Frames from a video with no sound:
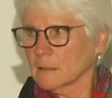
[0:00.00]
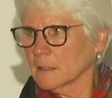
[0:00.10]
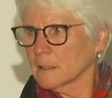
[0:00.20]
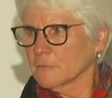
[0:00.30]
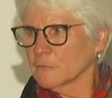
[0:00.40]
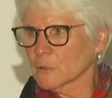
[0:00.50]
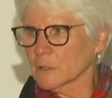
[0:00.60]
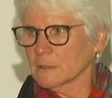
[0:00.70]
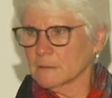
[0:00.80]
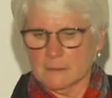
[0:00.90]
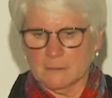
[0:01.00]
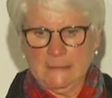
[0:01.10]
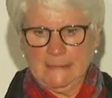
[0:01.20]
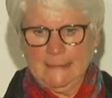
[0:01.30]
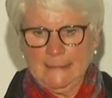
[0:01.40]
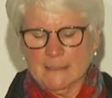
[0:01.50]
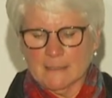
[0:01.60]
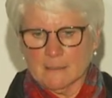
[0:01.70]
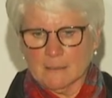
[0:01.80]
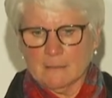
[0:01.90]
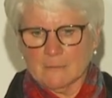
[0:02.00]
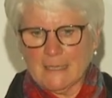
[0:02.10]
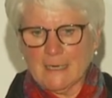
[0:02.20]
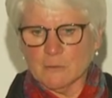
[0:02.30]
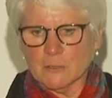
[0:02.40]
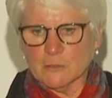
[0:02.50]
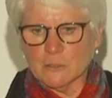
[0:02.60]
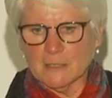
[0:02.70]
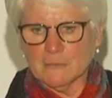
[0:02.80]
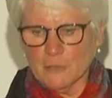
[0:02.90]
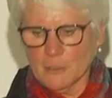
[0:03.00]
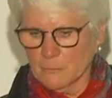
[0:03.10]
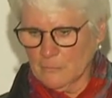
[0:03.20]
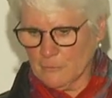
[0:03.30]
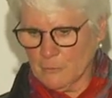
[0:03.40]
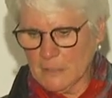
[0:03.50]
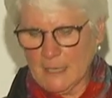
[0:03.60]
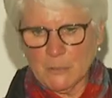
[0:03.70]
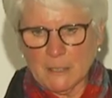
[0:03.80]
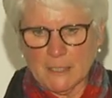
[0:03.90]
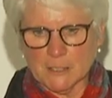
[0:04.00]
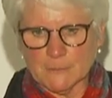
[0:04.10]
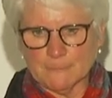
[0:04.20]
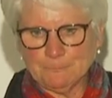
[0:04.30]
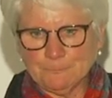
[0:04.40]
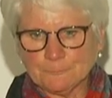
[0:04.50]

and therefore the clout that you get from the application.